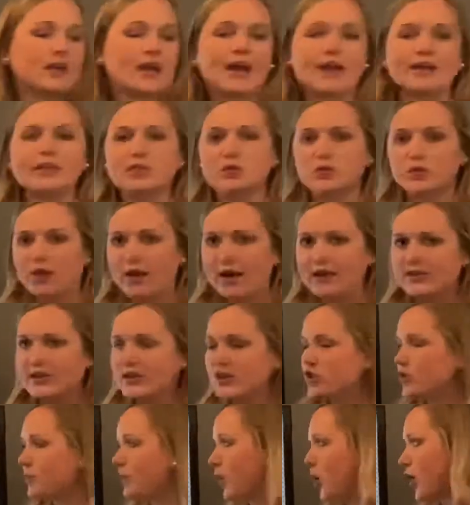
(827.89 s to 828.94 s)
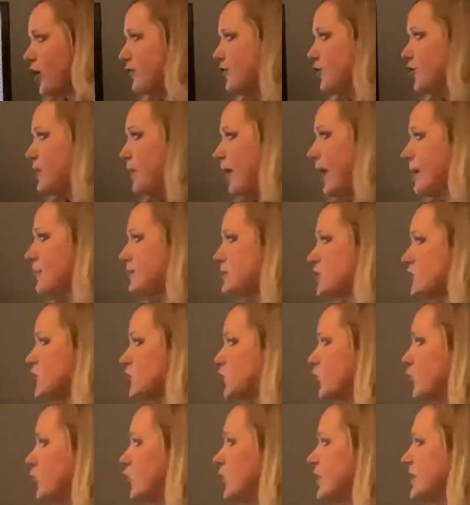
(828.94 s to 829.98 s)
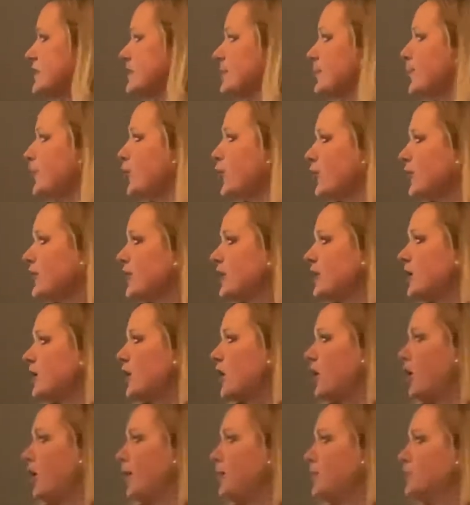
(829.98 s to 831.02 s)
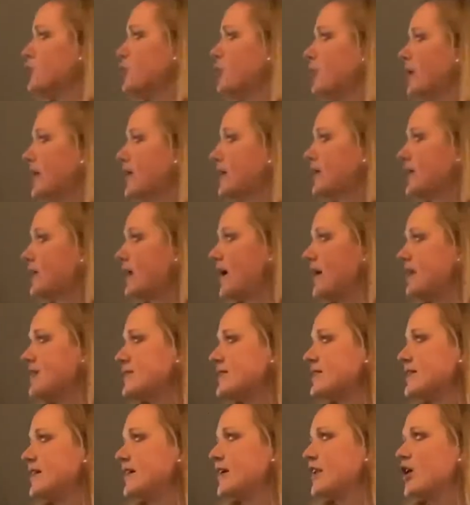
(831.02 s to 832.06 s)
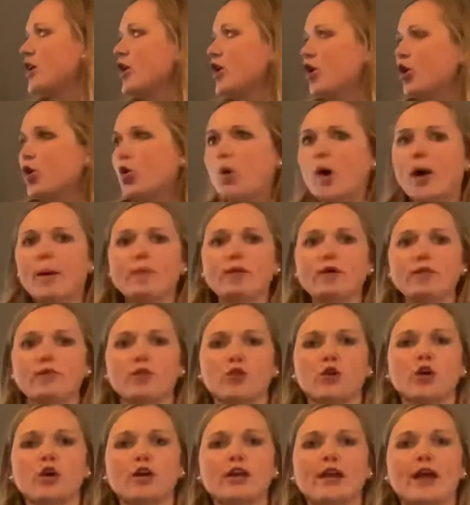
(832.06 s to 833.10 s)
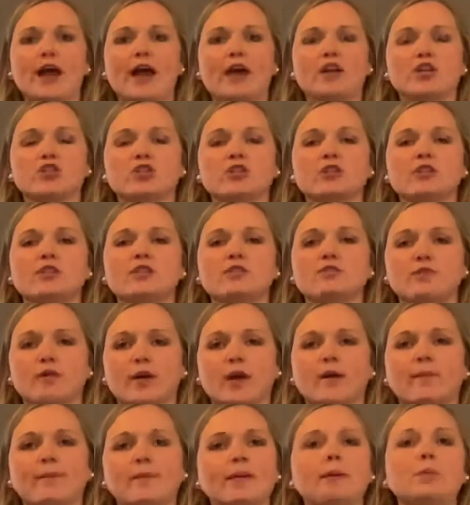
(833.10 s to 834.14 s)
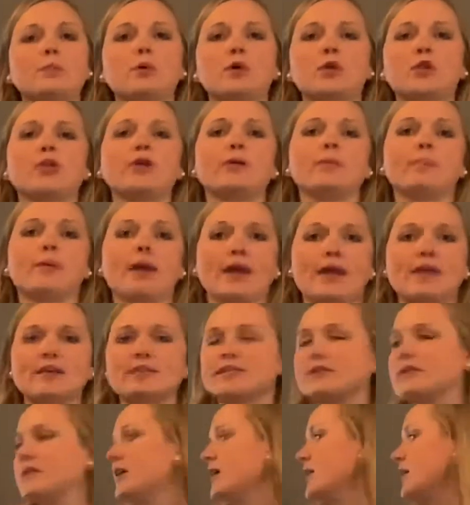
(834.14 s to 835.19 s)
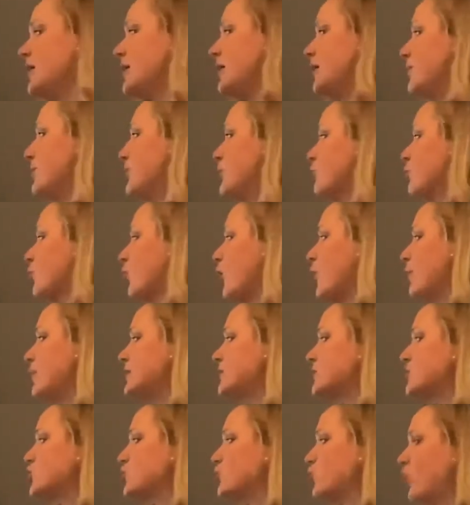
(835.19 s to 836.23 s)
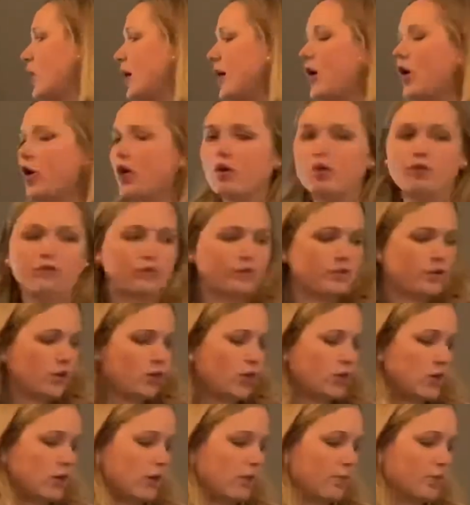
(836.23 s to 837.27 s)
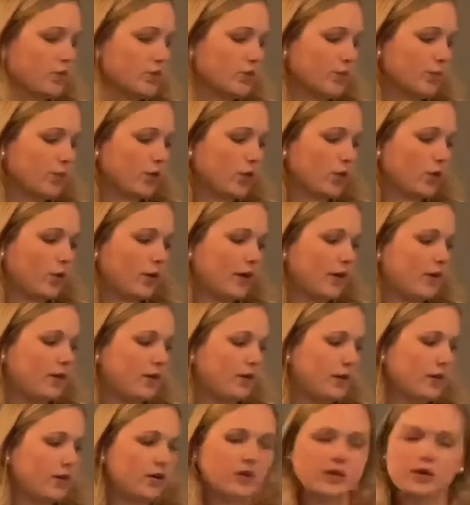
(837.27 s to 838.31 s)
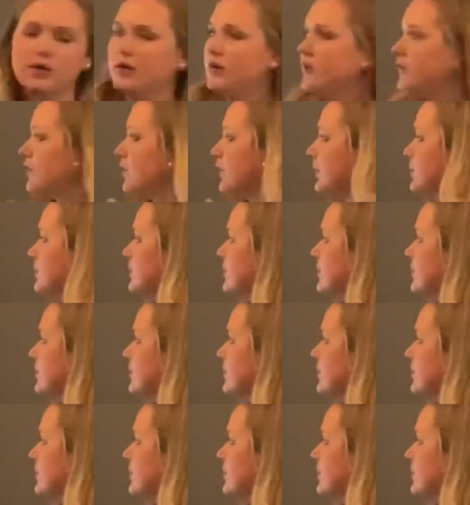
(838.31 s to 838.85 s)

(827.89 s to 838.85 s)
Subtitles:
as I teach at Parkview Baptist School, it's important to recognize that cooperative learning actually is very biblically based. In Romans 12, which I'm going to go ahead and flip to